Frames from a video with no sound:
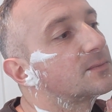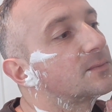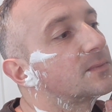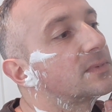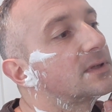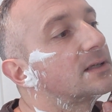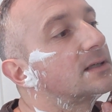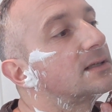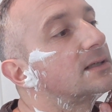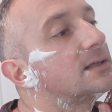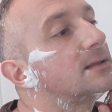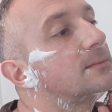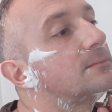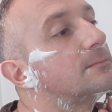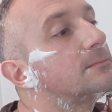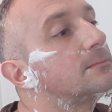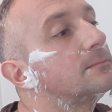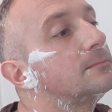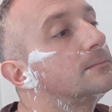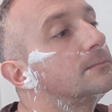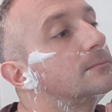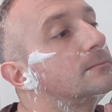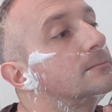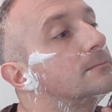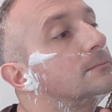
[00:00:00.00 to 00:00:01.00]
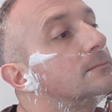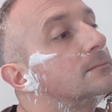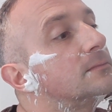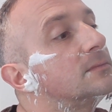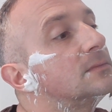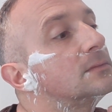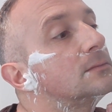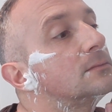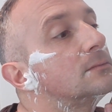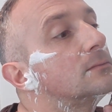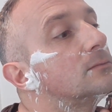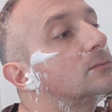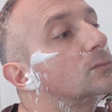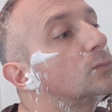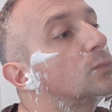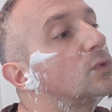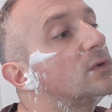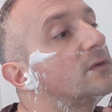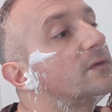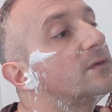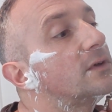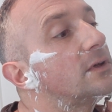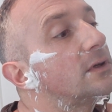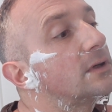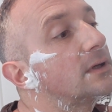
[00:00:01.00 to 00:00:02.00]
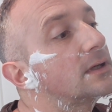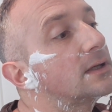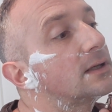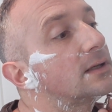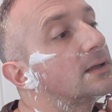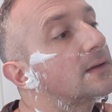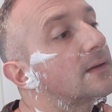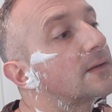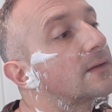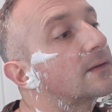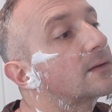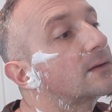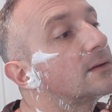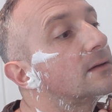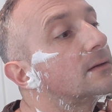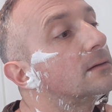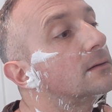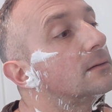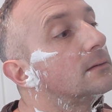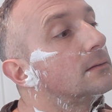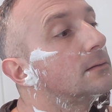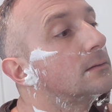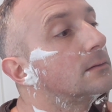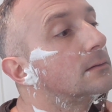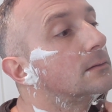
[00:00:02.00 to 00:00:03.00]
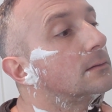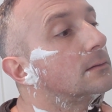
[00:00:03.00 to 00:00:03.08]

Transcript: but we're viewing it as